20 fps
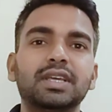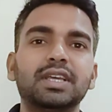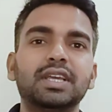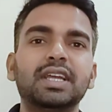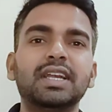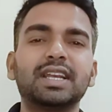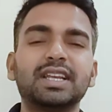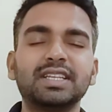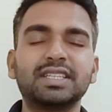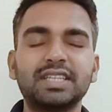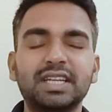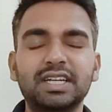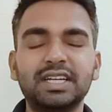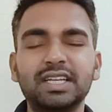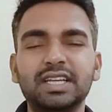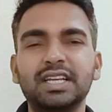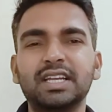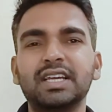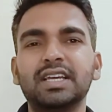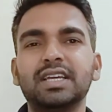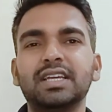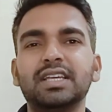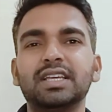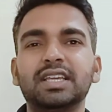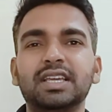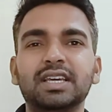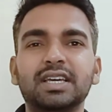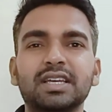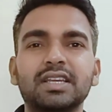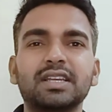In recent
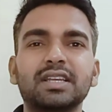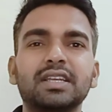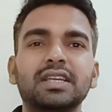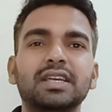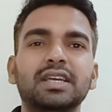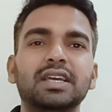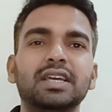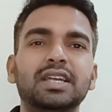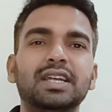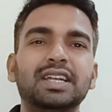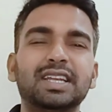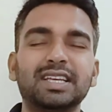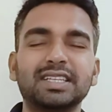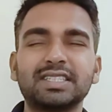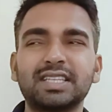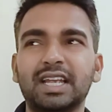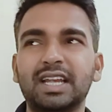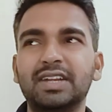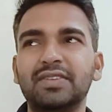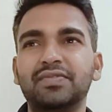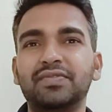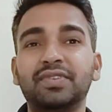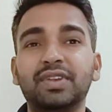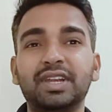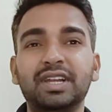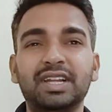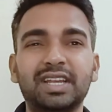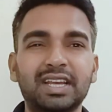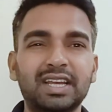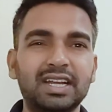year, India signed
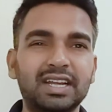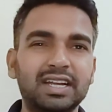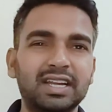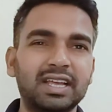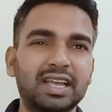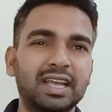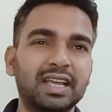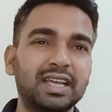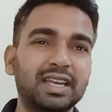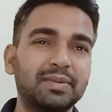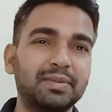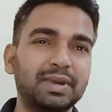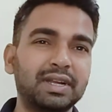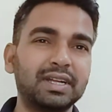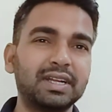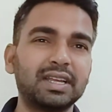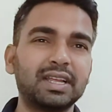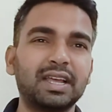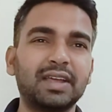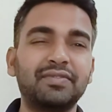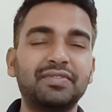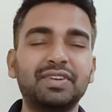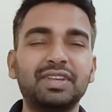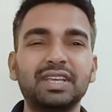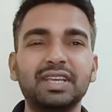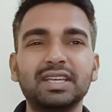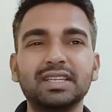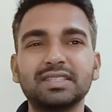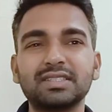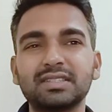free trade agreement
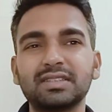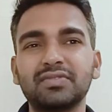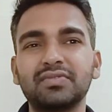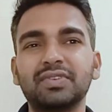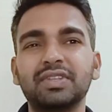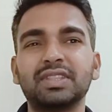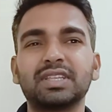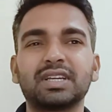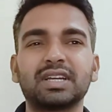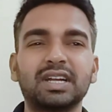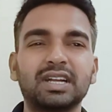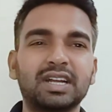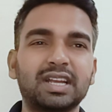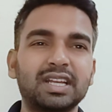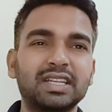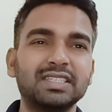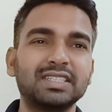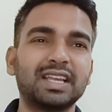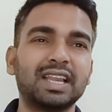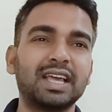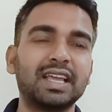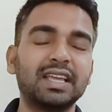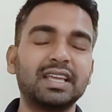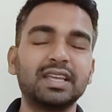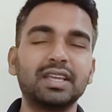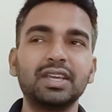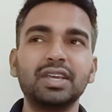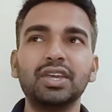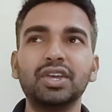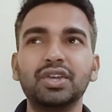with countries
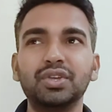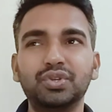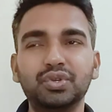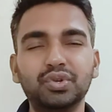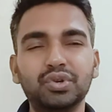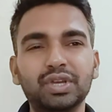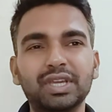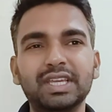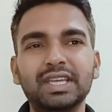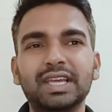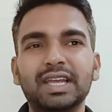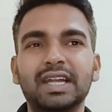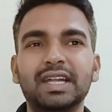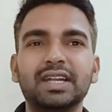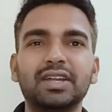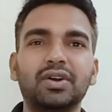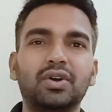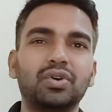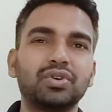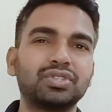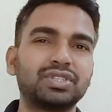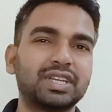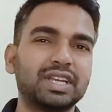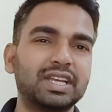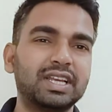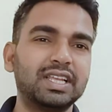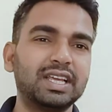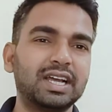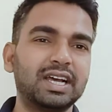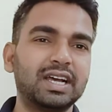like UAE and
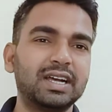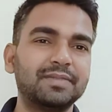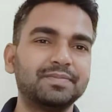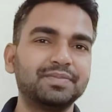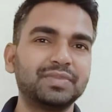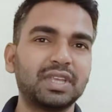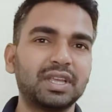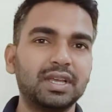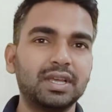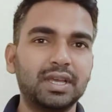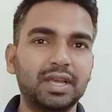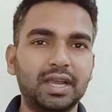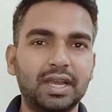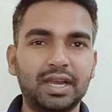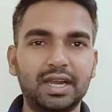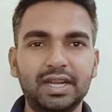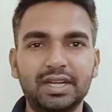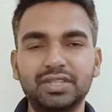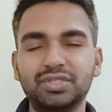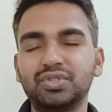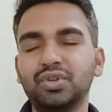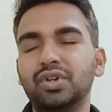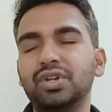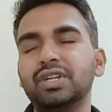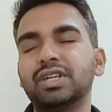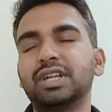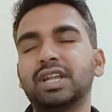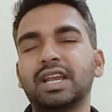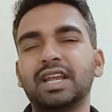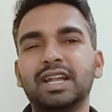Australia, and
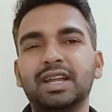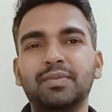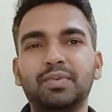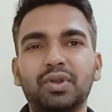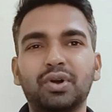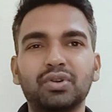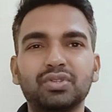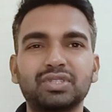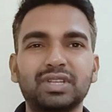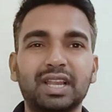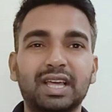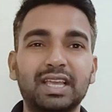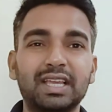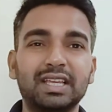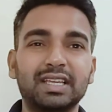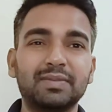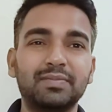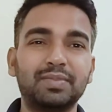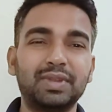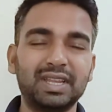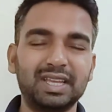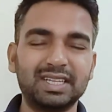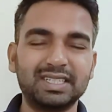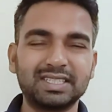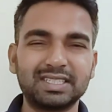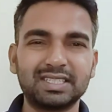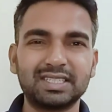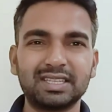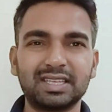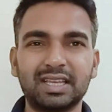joint trade blocs like
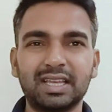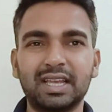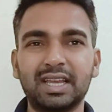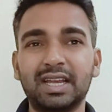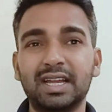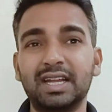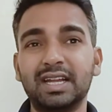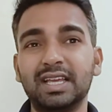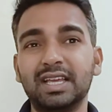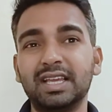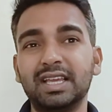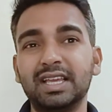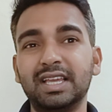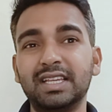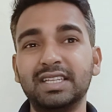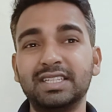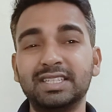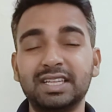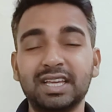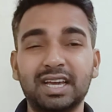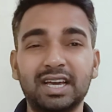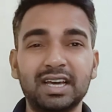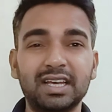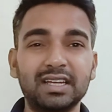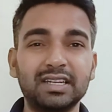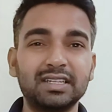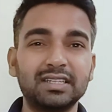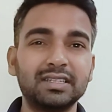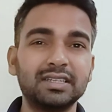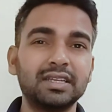BRICS and
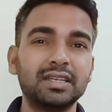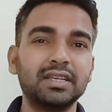ASEAN,